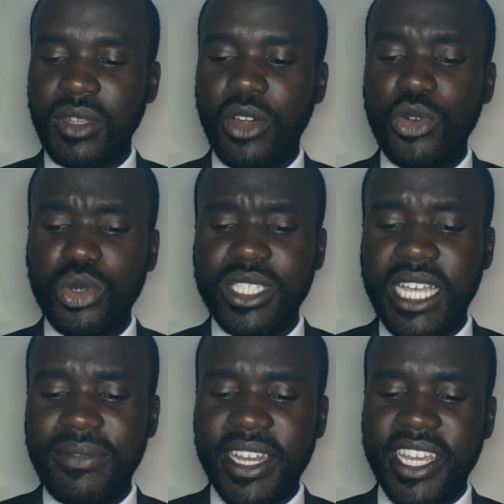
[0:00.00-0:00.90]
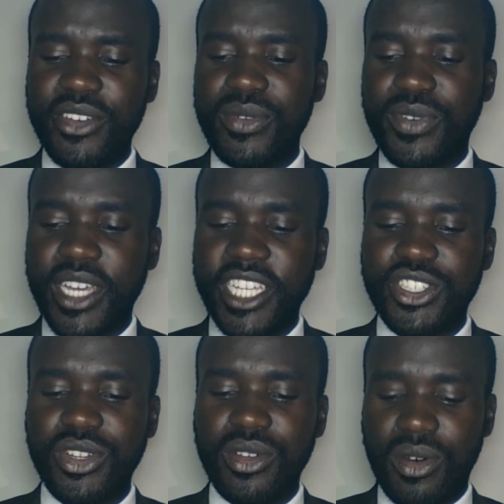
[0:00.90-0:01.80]
rules governing
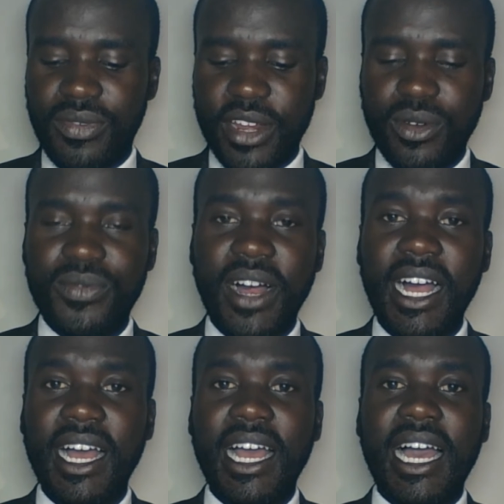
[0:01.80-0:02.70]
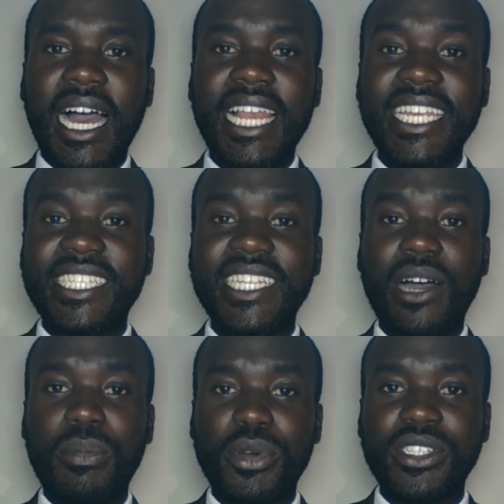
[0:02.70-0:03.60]
revocation of an offer. Let's
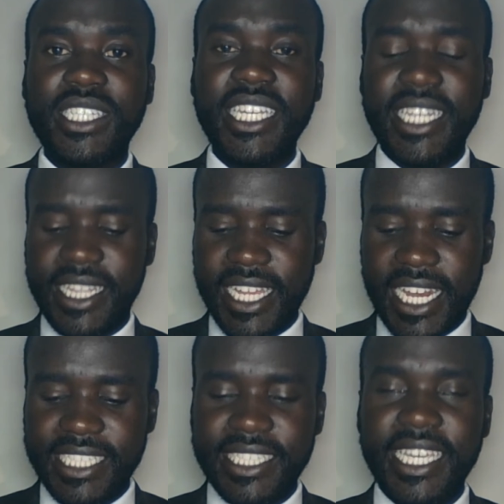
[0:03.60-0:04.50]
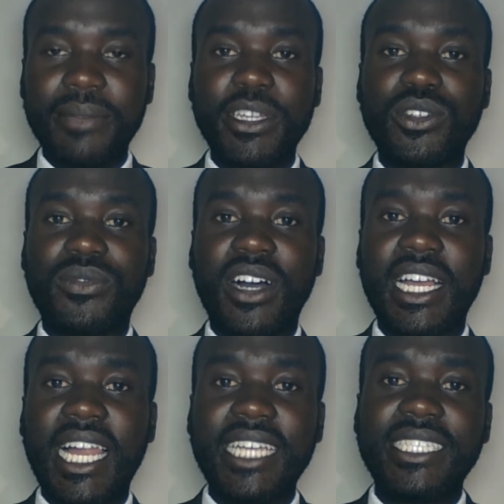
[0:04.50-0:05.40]
now proceed in the last segment of our
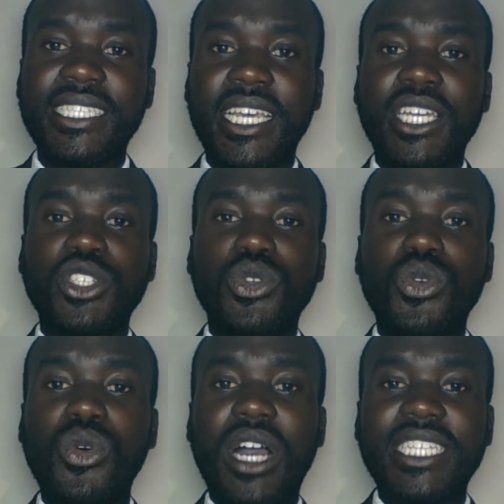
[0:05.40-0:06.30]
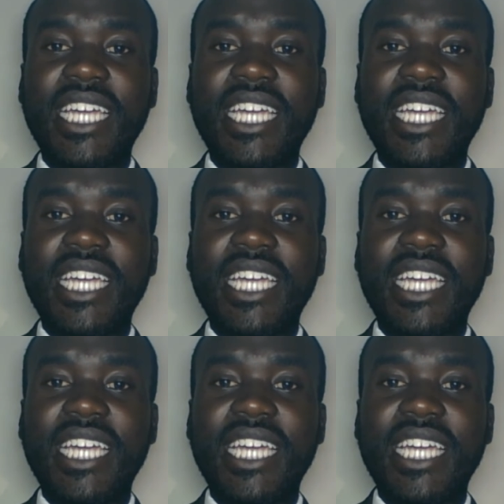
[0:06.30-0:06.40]
class to look at